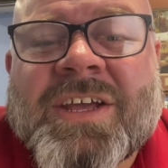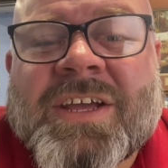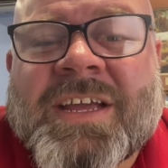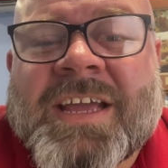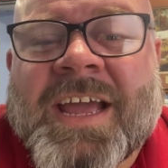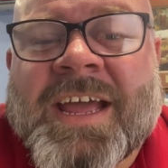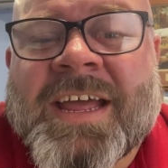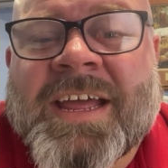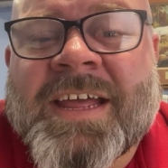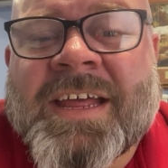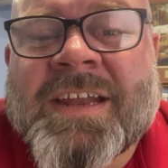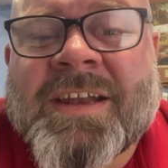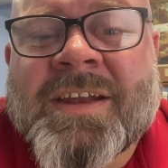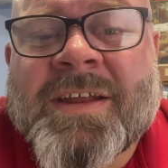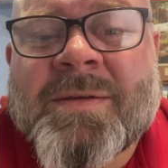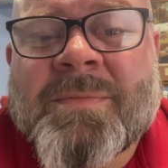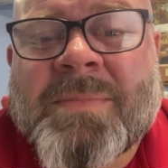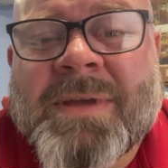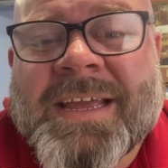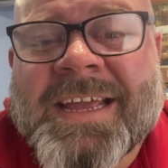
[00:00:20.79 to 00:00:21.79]

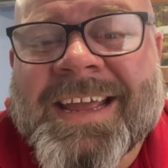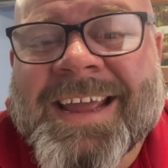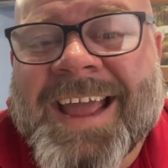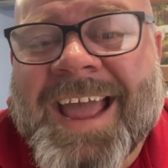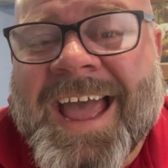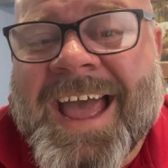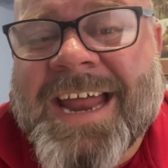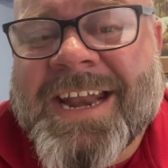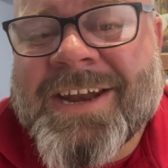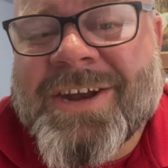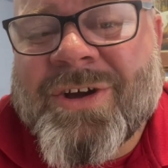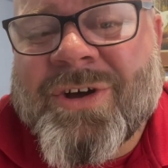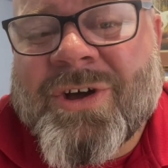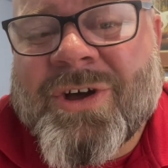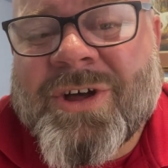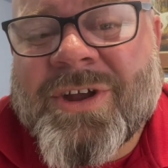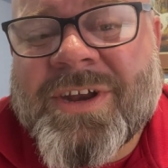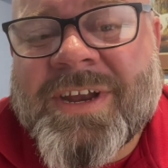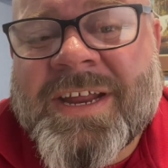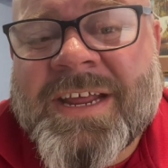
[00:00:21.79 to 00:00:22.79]
can be added
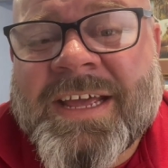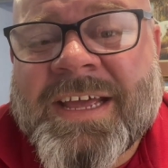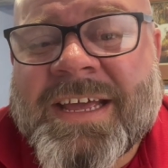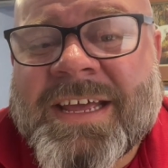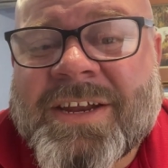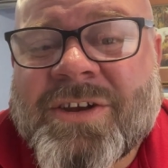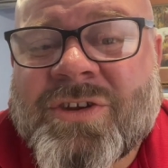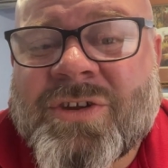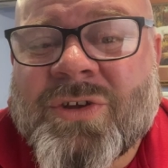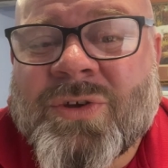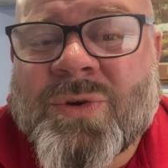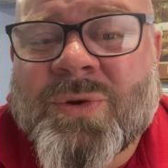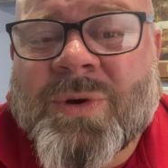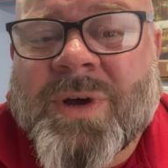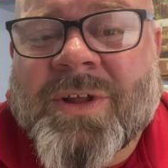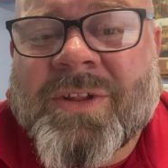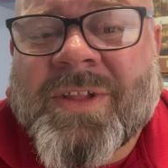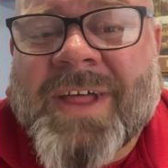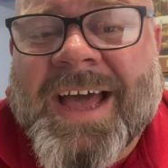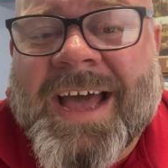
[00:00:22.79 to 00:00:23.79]
on to
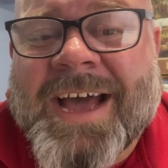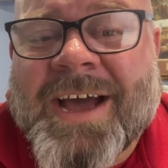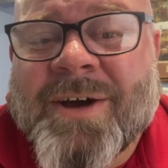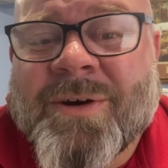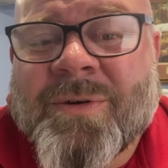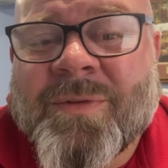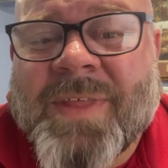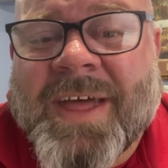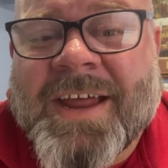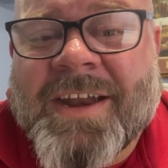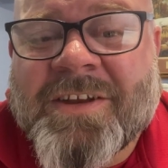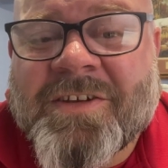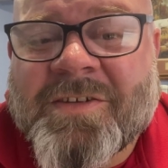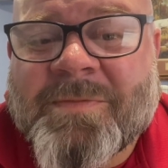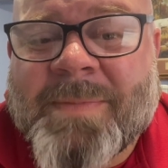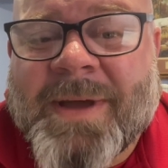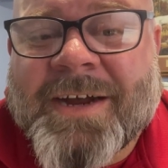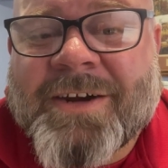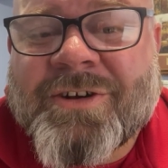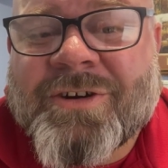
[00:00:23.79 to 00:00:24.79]
allow that
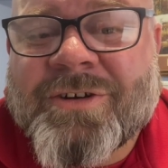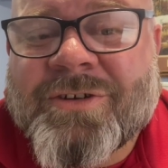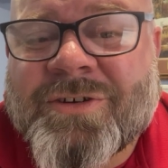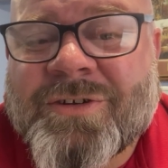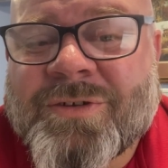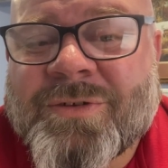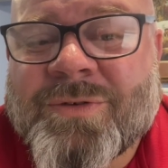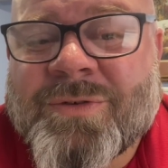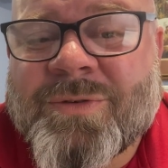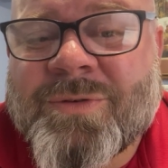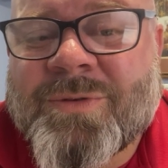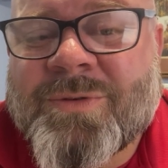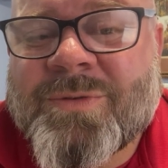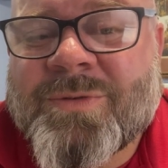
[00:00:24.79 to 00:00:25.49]
inspector to